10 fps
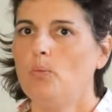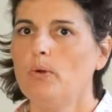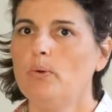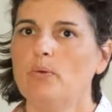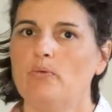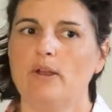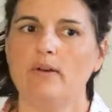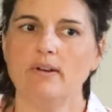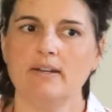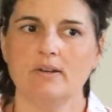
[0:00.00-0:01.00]
we were
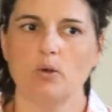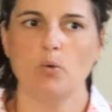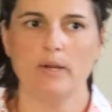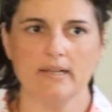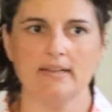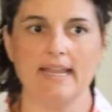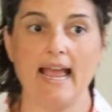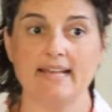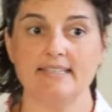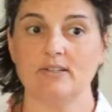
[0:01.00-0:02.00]
very quickly,
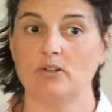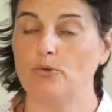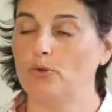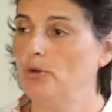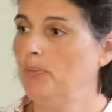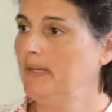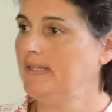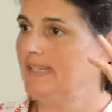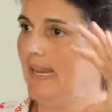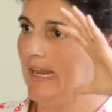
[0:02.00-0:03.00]
as a group and
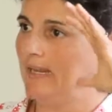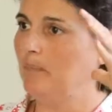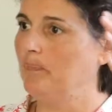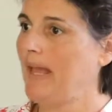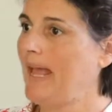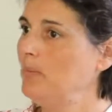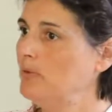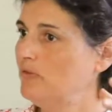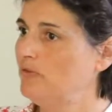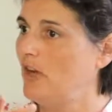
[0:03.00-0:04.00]
a team,
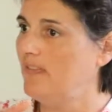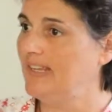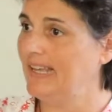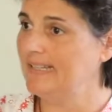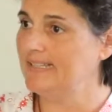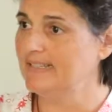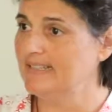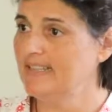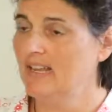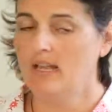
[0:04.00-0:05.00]
able to find the
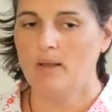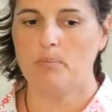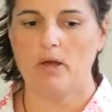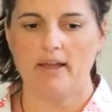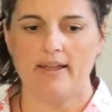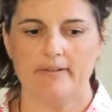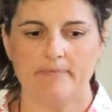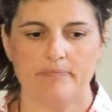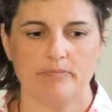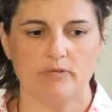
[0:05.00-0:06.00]
answers by
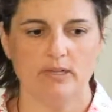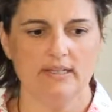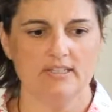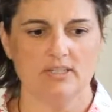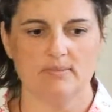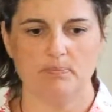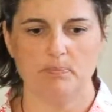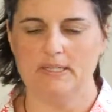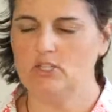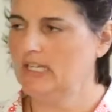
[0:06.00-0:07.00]
really just
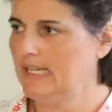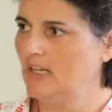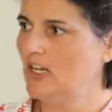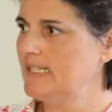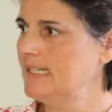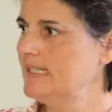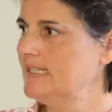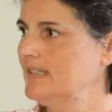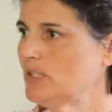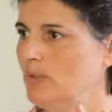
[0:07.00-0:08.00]
pitching in
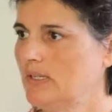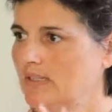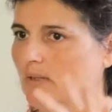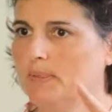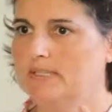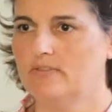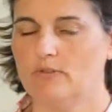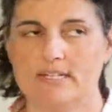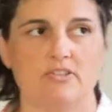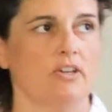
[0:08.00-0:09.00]
ideas and doing little bits of
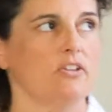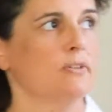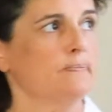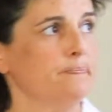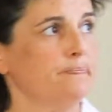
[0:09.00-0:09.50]
research.